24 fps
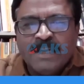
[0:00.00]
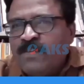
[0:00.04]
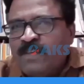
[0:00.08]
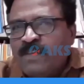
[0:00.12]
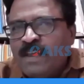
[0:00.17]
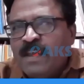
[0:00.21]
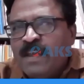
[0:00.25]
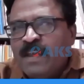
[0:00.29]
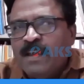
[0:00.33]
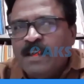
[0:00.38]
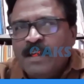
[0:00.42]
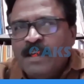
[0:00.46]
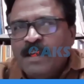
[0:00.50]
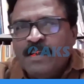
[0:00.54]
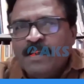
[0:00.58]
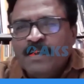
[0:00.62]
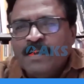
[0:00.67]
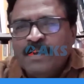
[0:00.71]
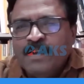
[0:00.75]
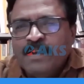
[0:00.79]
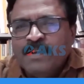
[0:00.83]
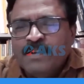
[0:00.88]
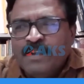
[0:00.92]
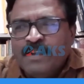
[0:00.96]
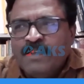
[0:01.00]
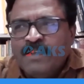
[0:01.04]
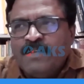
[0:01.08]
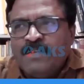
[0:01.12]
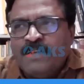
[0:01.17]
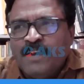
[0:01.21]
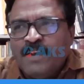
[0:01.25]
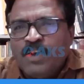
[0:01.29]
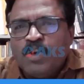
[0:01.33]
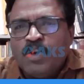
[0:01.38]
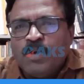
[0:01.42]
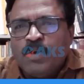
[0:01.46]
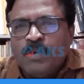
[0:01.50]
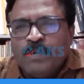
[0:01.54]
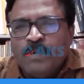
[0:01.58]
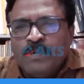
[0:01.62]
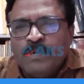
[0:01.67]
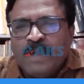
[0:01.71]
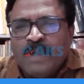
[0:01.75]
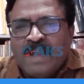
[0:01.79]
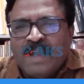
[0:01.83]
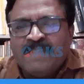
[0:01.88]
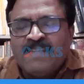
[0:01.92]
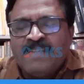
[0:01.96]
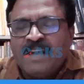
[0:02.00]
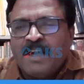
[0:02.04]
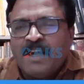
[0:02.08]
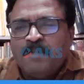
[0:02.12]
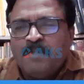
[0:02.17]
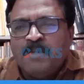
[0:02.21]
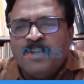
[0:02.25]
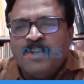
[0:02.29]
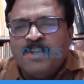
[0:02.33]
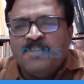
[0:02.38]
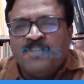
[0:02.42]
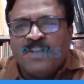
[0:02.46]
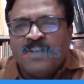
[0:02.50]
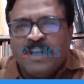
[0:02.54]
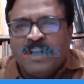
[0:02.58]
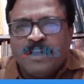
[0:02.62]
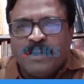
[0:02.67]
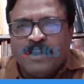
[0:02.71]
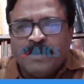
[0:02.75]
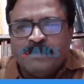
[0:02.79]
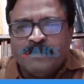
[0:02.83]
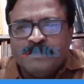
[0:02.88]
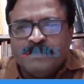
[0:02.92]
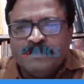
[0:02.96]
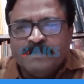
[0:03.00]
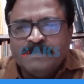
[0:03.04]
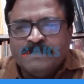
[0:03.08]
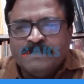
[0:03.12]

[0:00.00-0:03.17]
see this issue as an administrator?